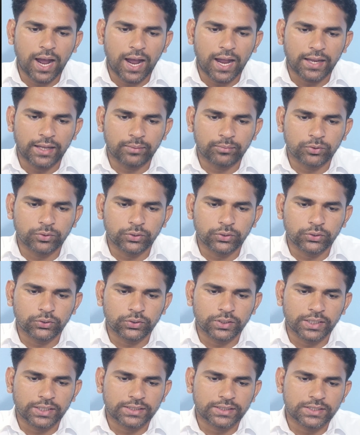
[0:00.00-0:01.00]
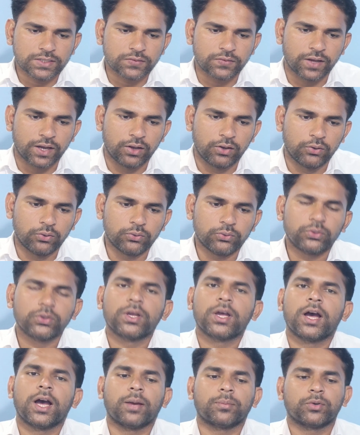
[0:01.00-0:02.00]
I am going to take this value,
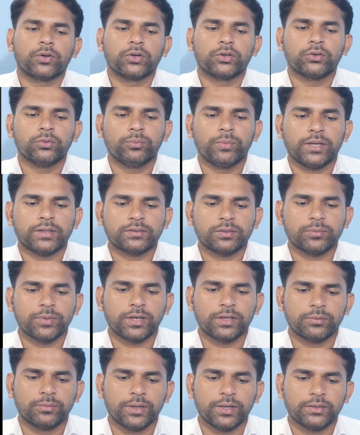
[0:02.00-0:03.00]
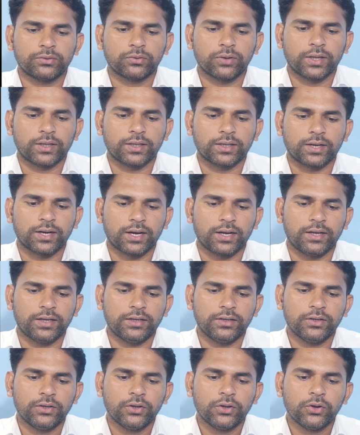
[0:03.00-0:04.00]
I am going to make some arrangement. So I can write
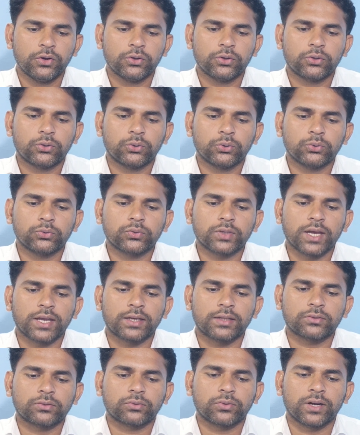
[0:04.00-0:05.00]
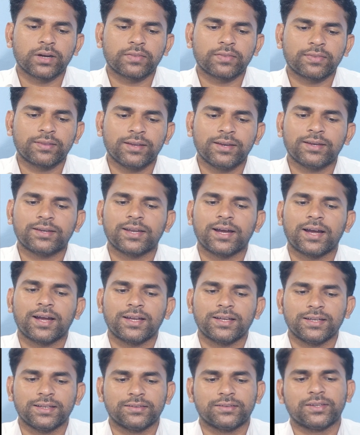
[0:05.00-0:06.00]
2 sin square
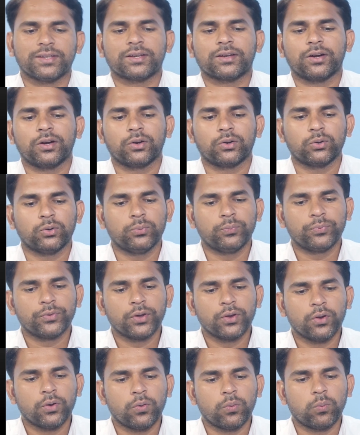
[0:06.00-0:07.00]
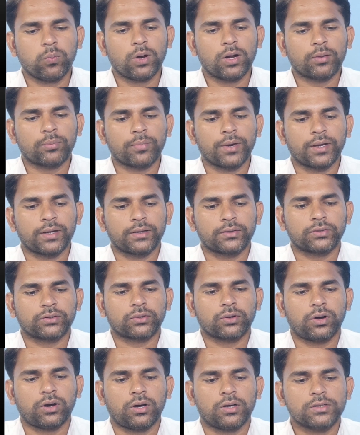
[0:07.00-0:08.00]
theta is equal to 1 minus
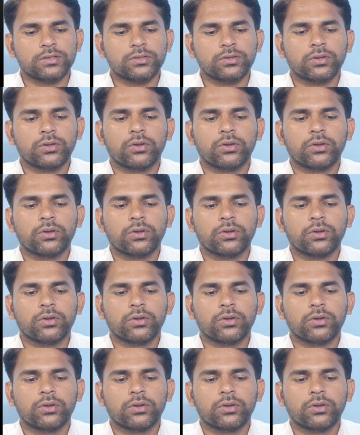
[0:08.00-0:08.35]
cos